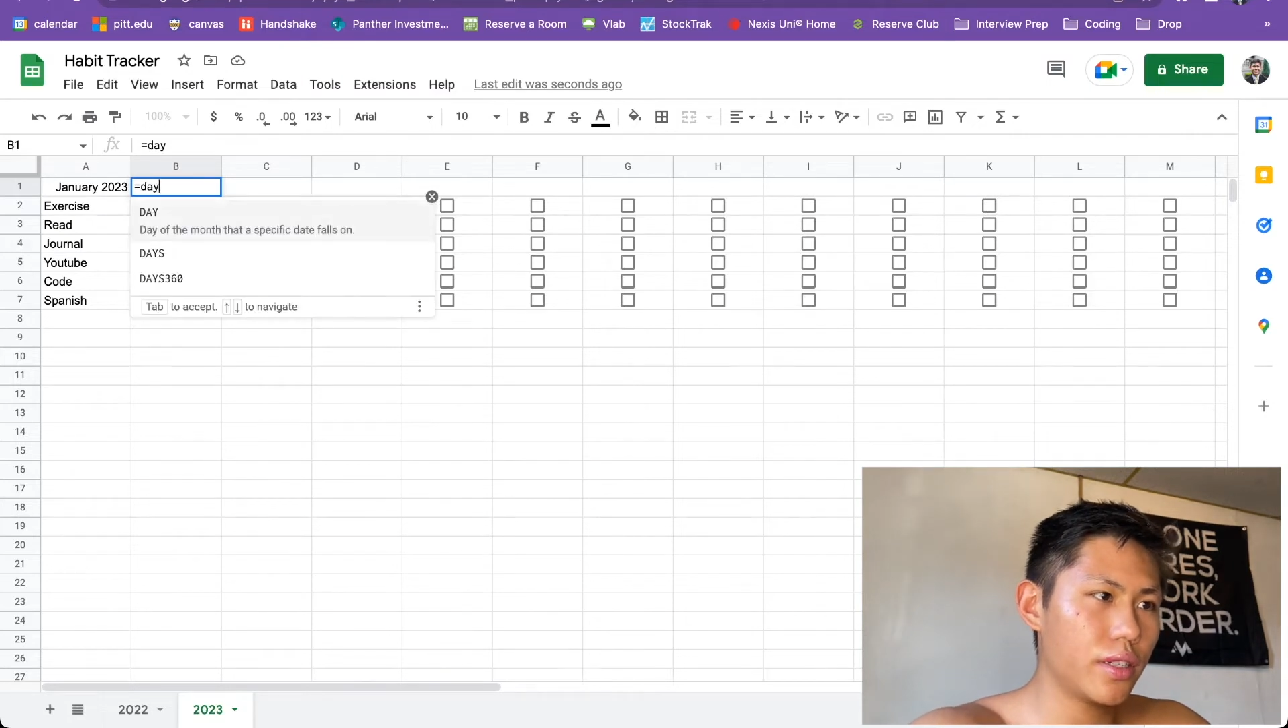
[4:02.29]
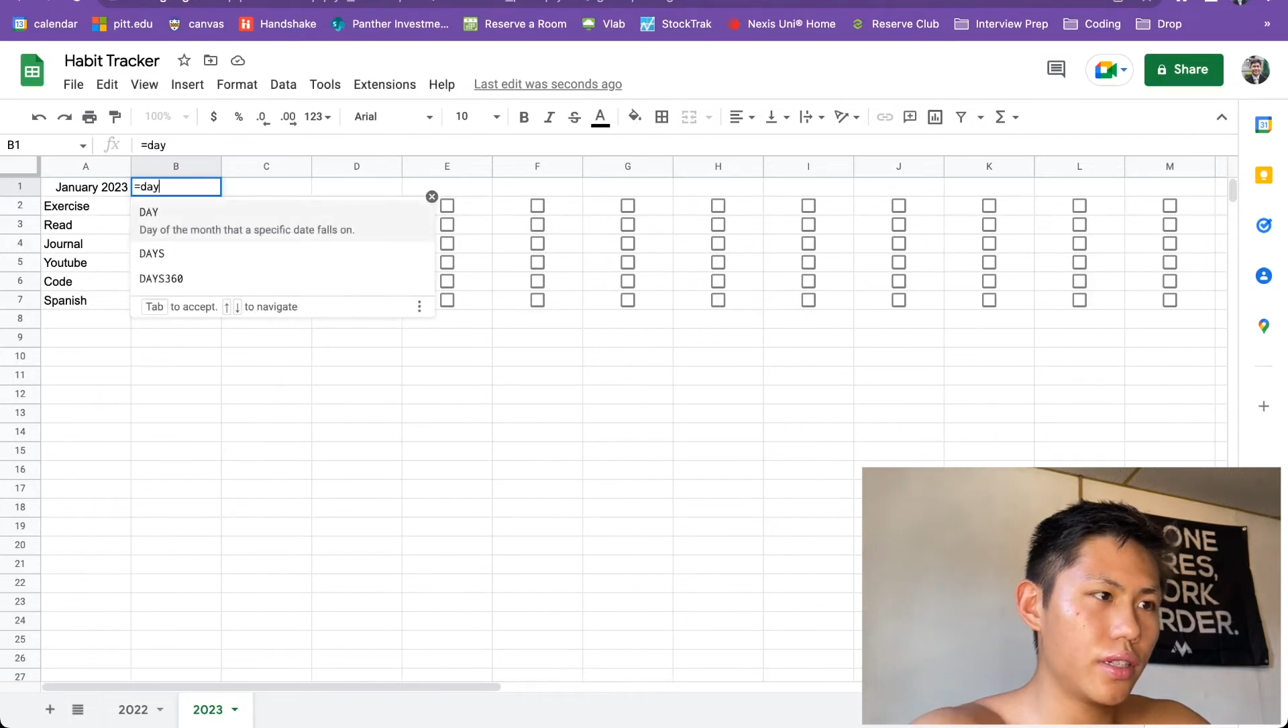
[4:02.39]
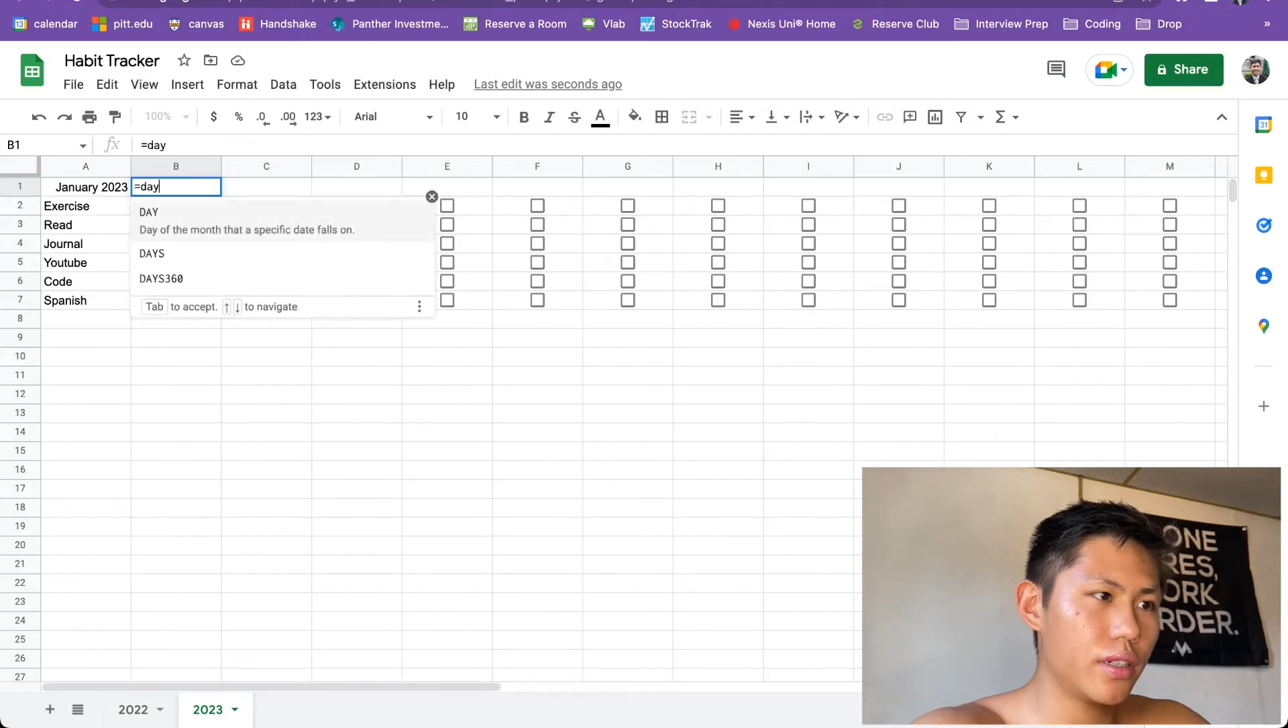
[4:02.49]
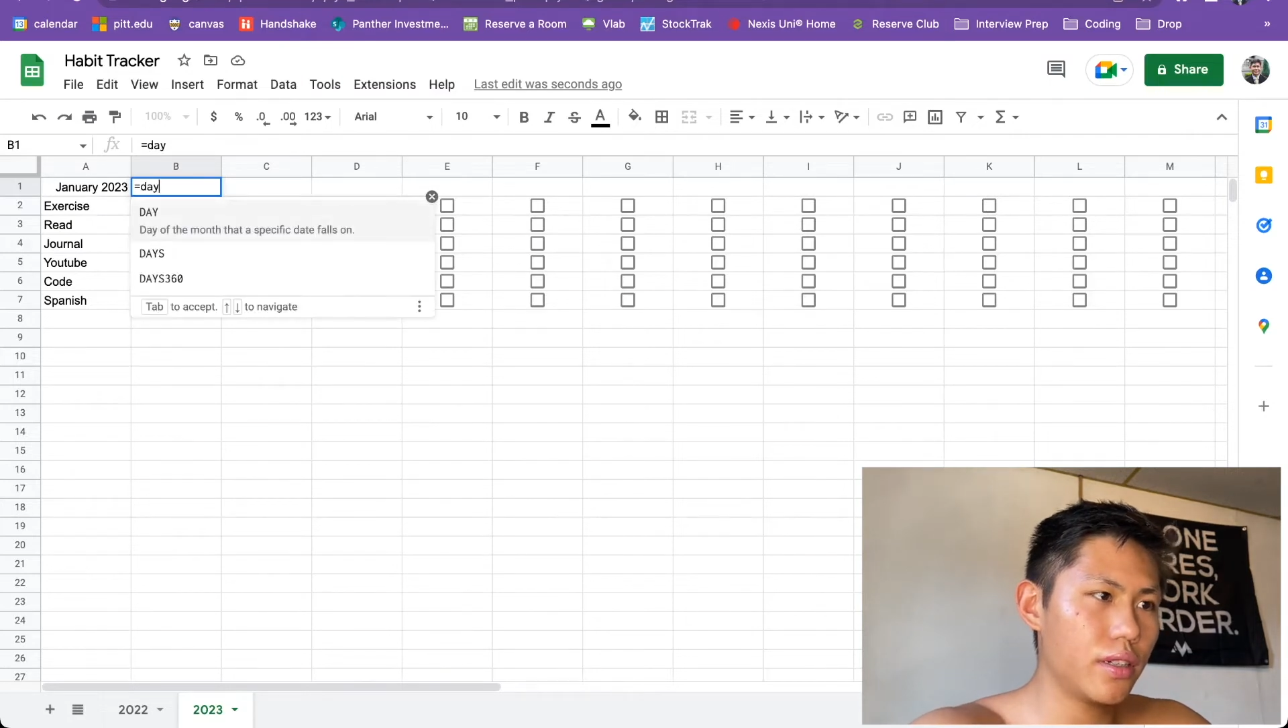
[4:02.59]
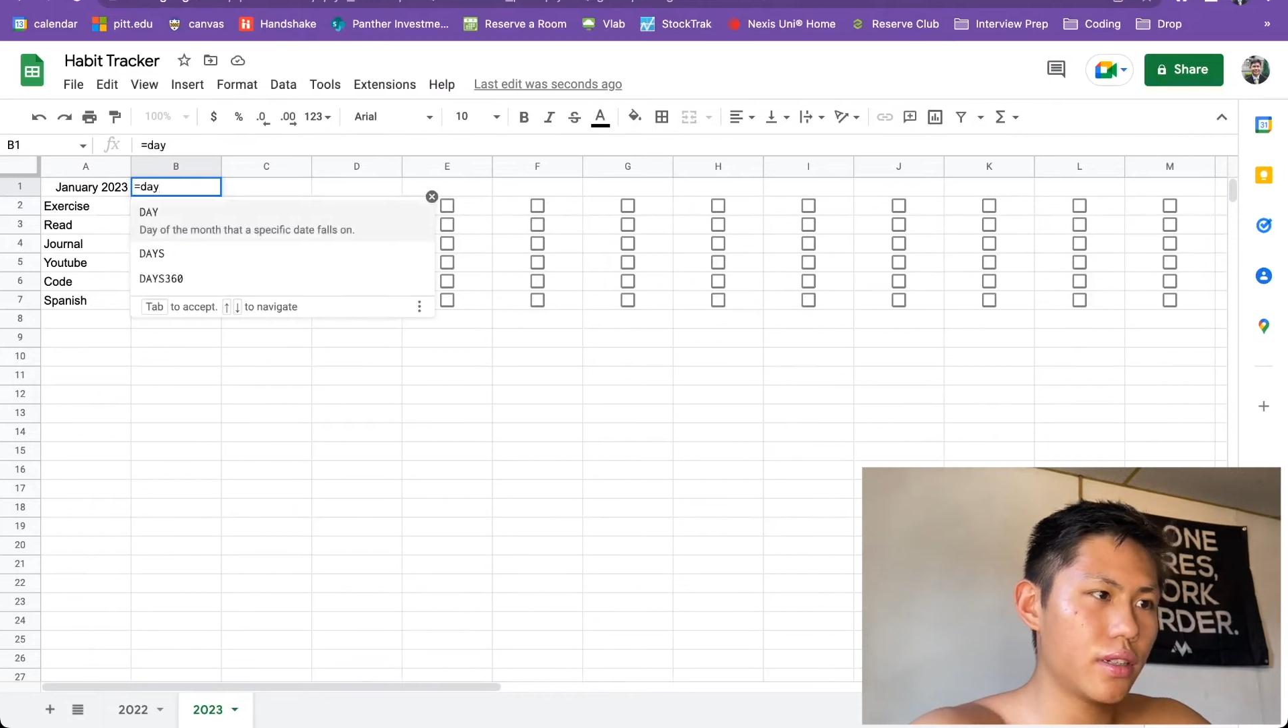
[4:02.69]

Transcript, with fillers: here.